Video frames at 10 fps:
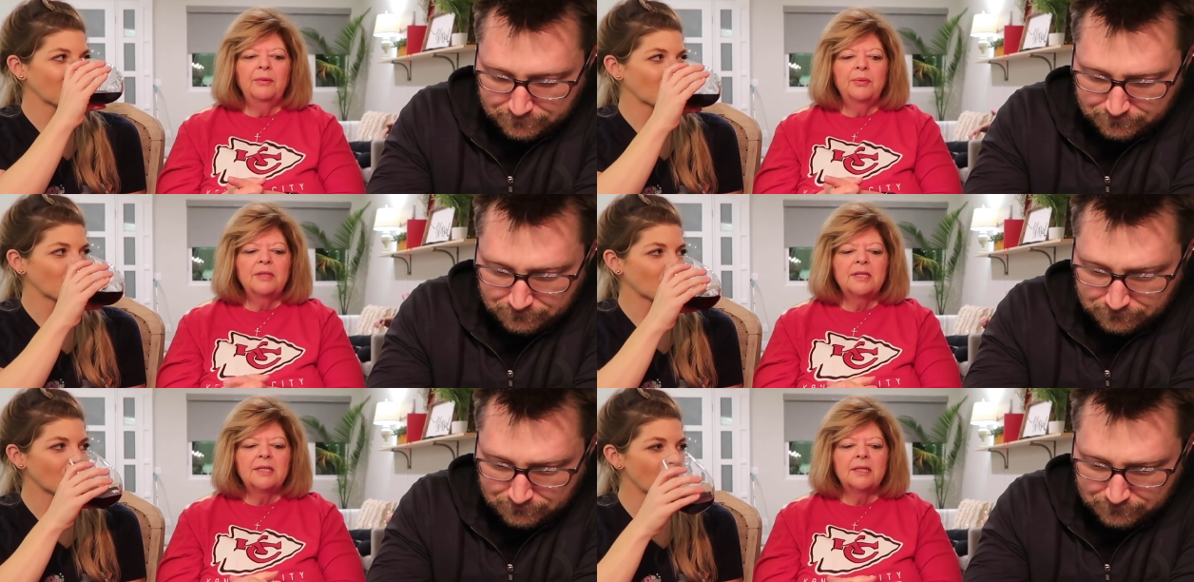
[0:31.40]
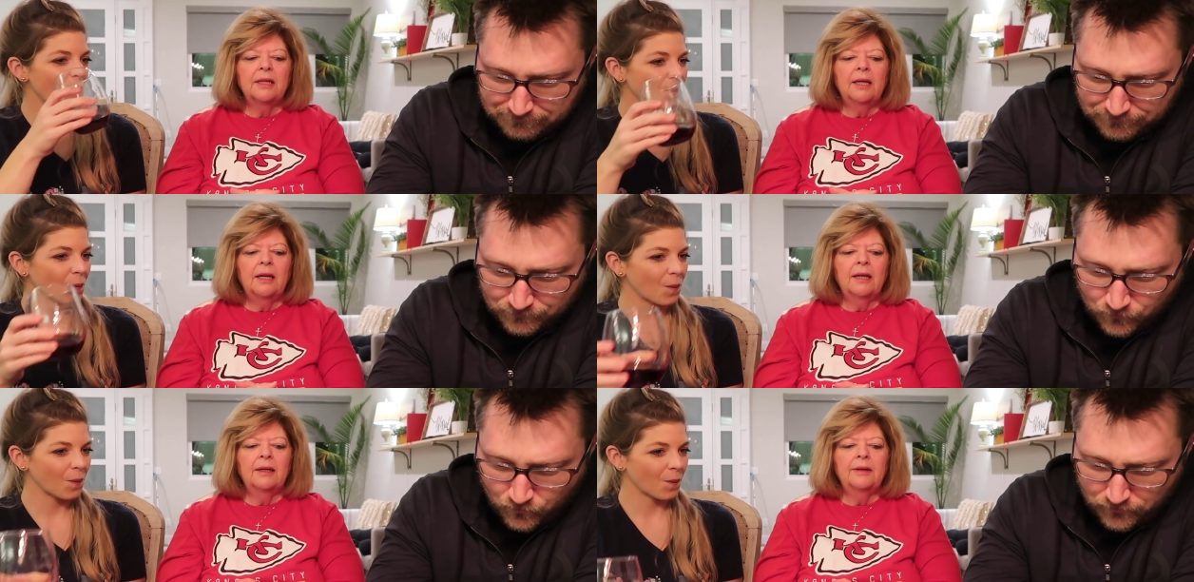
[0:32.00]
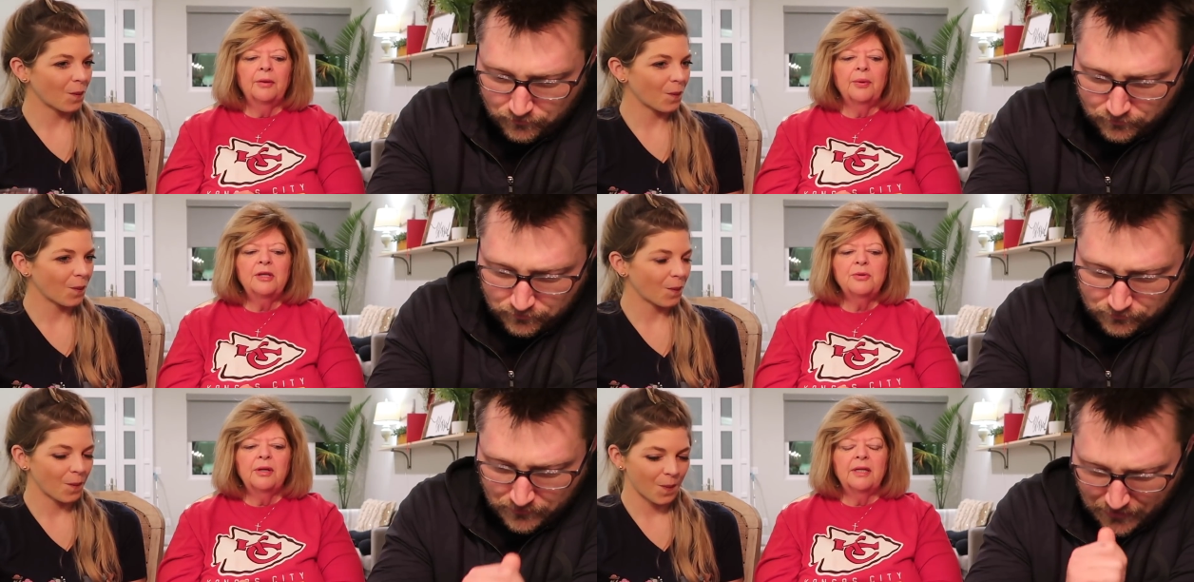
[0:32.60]
Speaker 1: it was uh, a
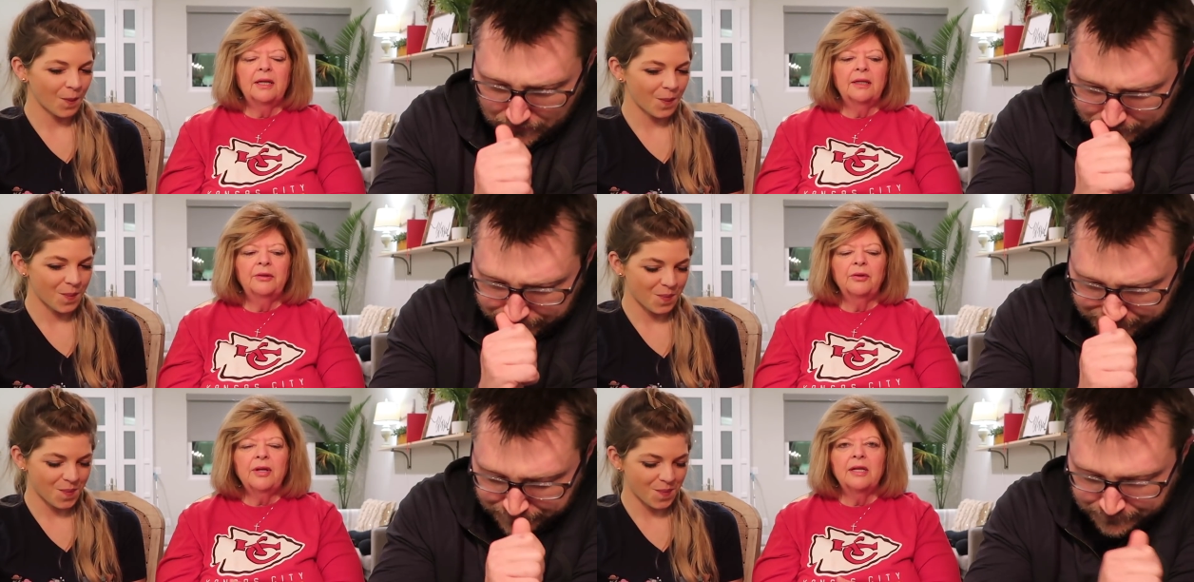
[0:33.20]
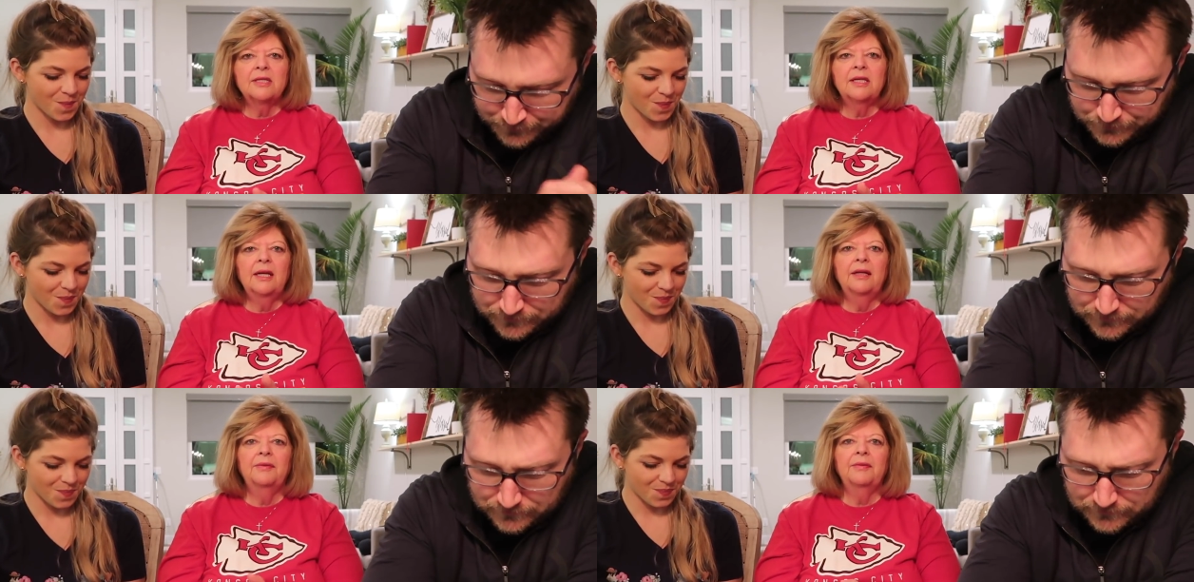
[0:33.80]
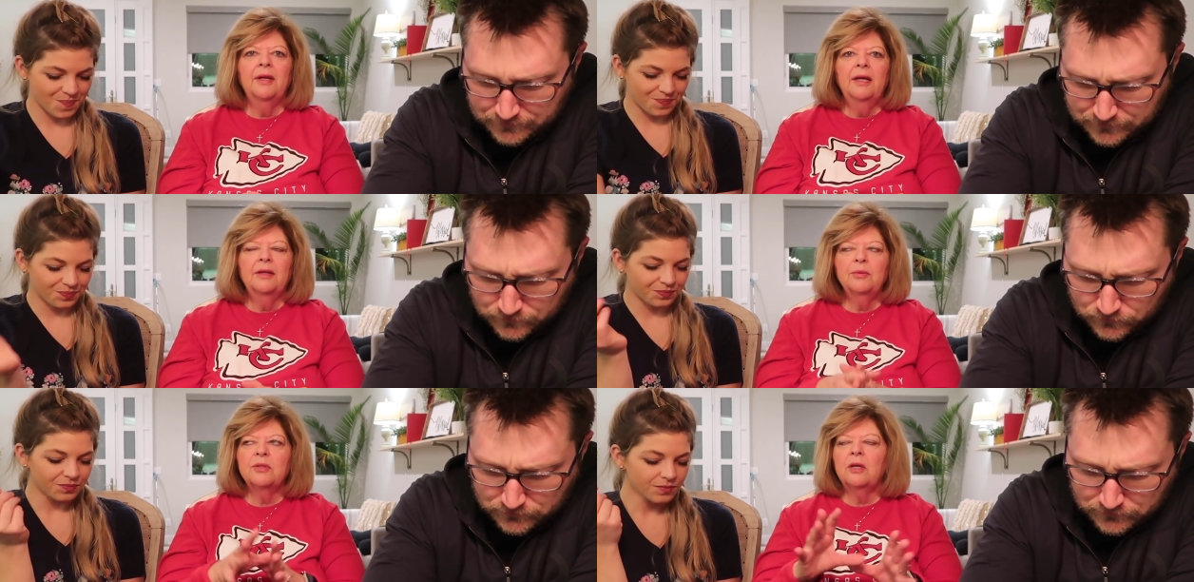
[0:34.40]
restaurant down in North Kansas City, and
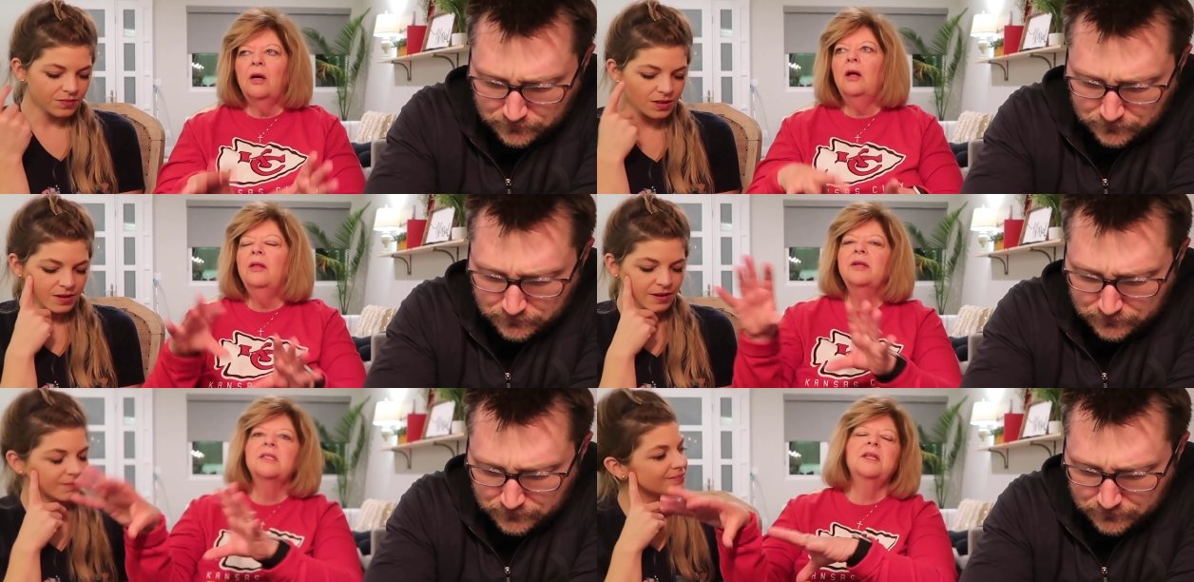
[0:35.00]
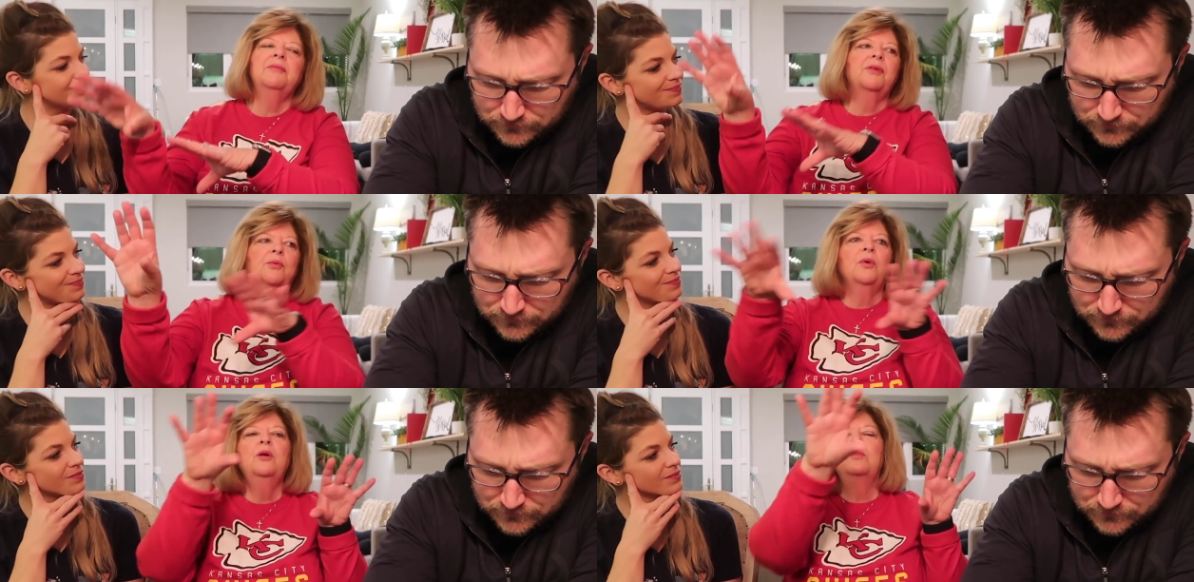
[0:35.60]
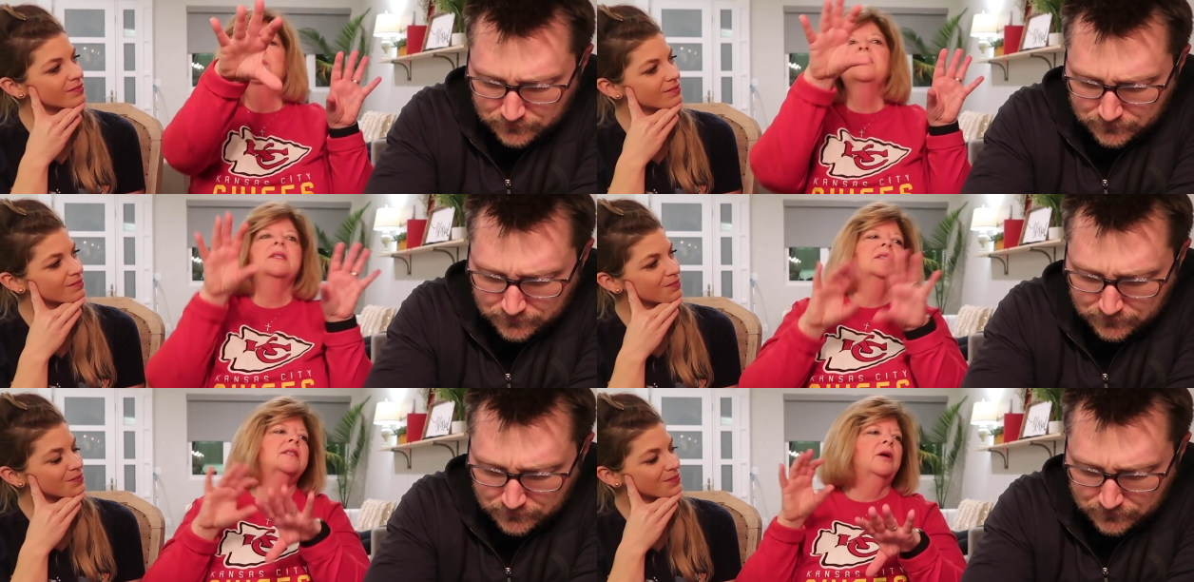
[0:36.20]
there was all these different rooms,
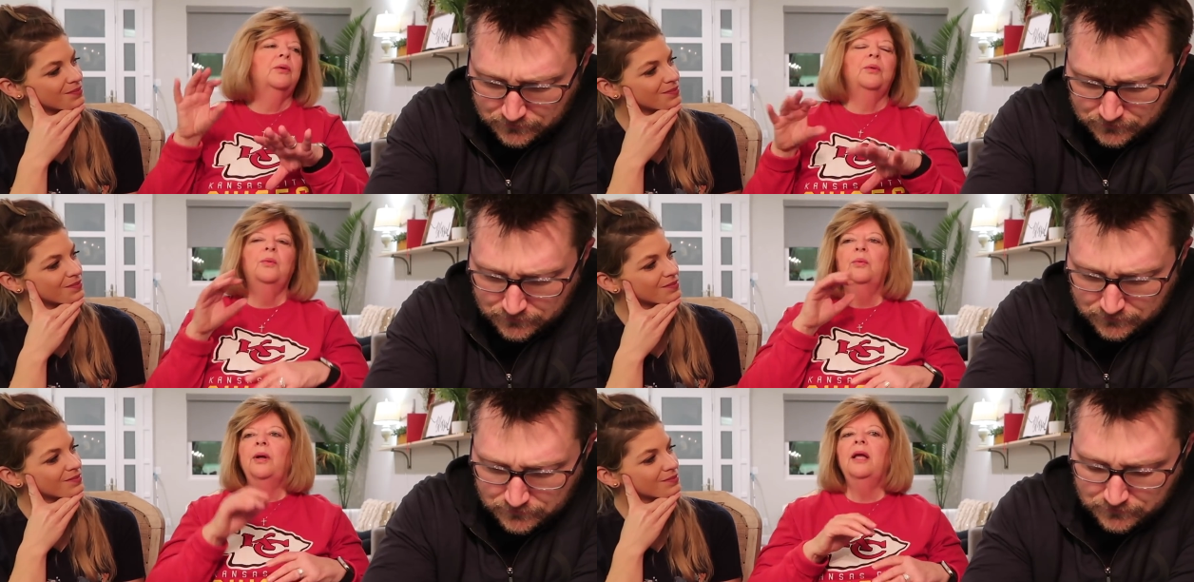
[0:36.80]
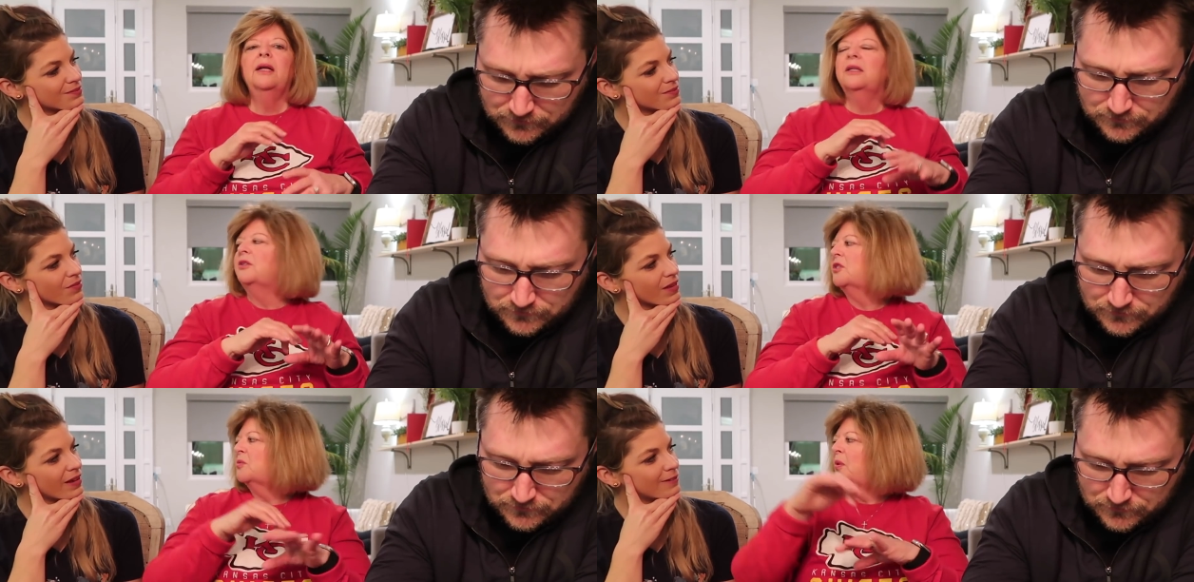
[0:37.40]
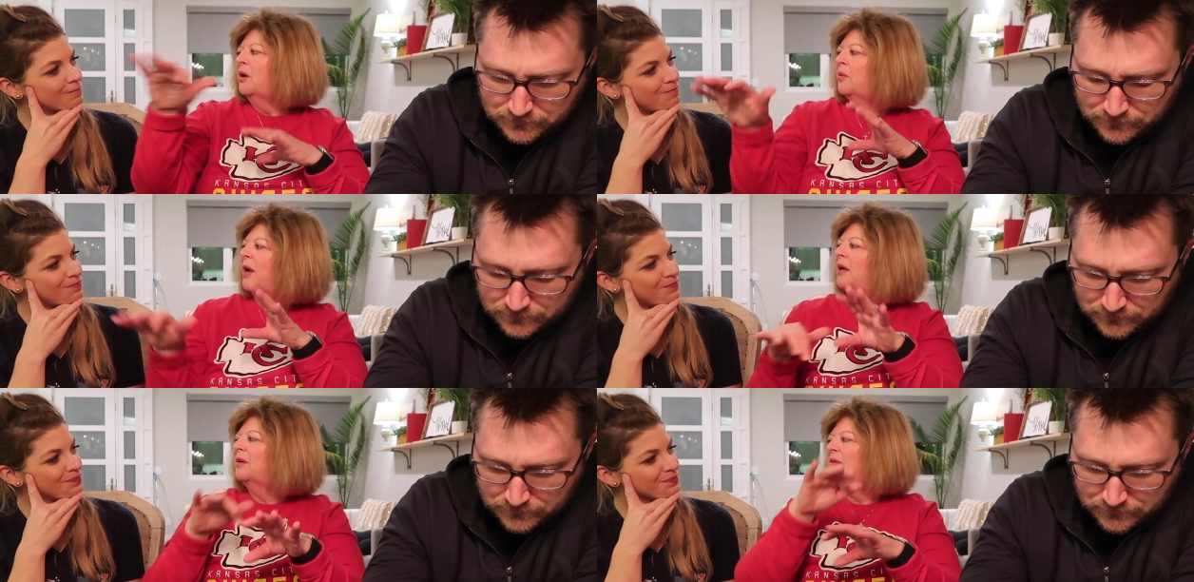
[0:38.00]
and so we had to just run
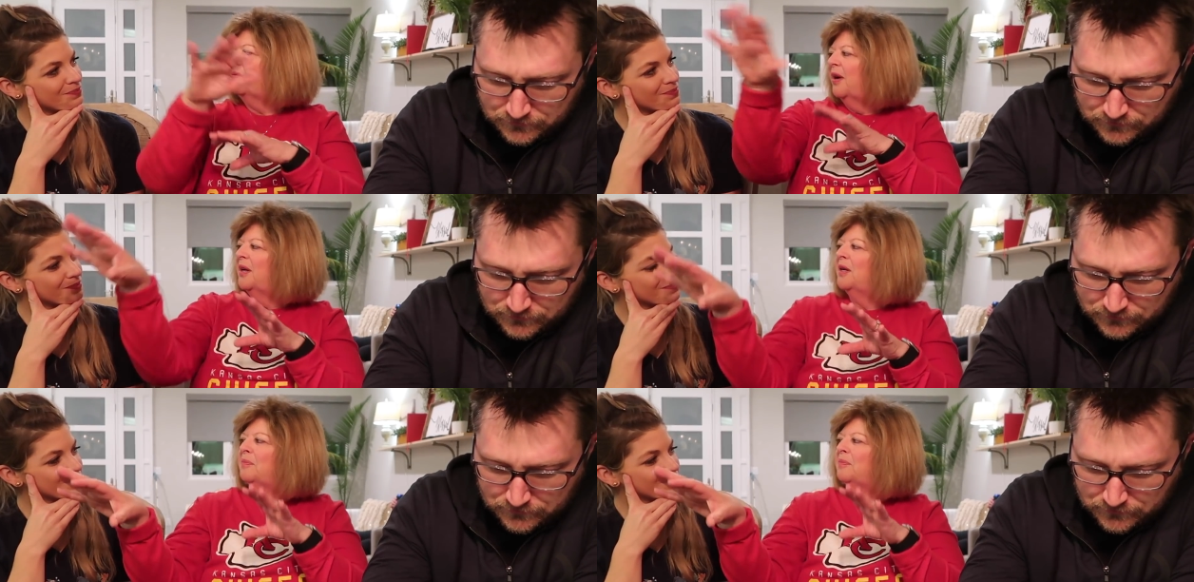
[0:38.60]
around and find